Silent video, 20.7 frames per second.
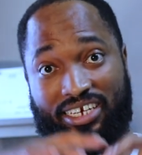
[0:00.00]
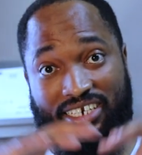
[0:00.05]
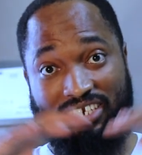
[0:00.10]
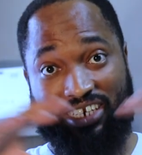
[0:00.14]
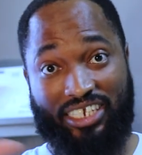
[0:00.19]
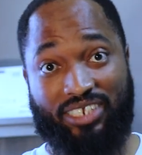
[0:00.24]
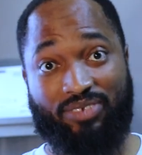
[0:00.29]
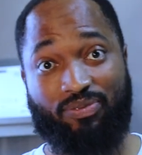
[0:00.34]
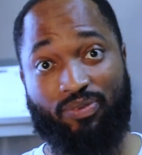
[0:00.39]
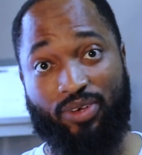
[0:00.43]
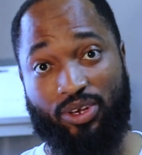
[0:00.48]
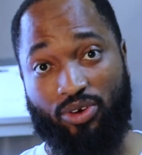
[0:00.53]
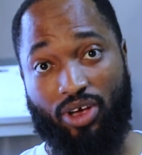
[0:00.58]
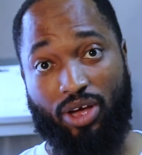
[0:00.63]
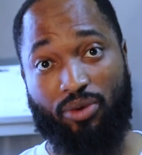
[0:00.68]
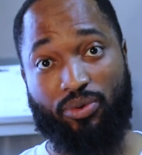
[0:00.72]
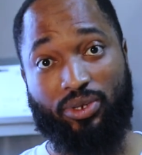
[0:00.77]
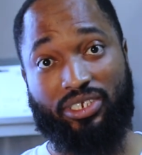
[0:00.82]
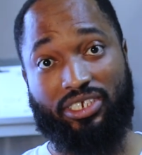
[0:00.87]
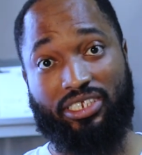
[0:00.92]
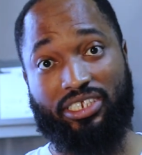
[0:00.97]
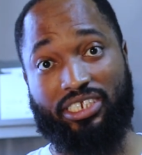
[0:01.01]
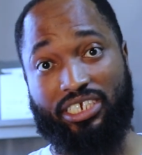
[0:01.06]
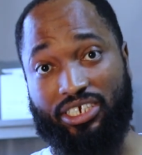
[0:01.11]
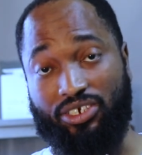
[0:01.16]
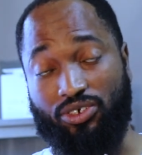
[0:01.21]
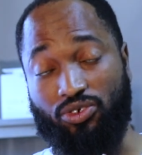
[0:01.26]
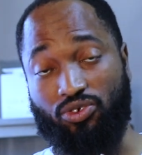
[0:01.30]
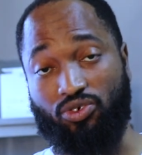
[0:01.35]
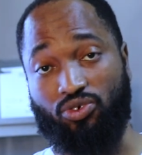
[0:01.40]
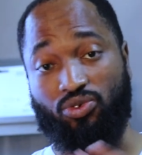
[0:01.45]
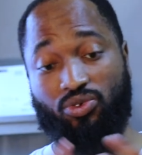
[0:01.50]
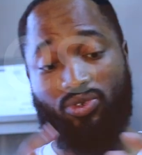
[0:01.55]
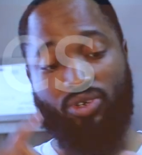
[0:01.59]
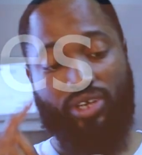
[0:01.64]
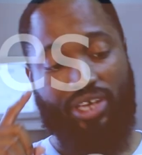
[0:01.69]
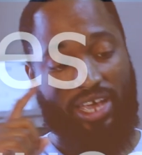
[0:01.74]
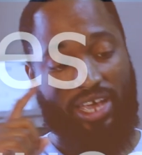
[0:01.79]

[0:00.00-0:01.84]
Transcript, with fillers: This video I want to take you through